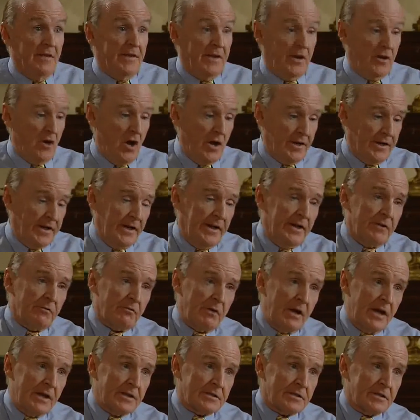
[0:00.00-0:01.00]
They're not getting
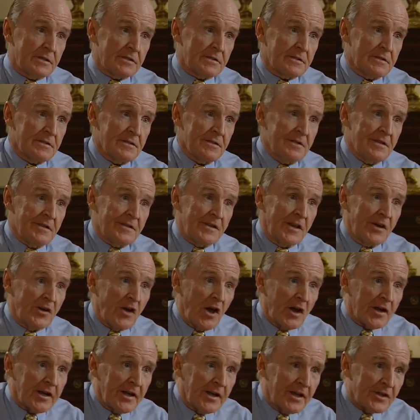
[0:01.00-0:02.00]
raises. They're
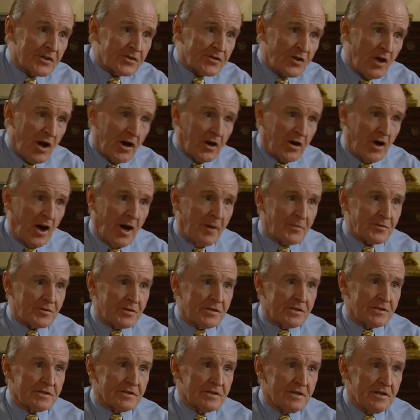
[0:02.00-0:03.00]
not getting stock
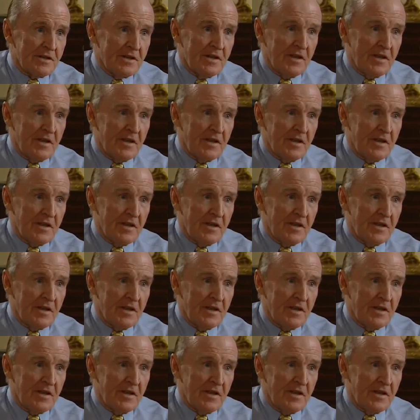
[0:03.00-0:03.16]
options.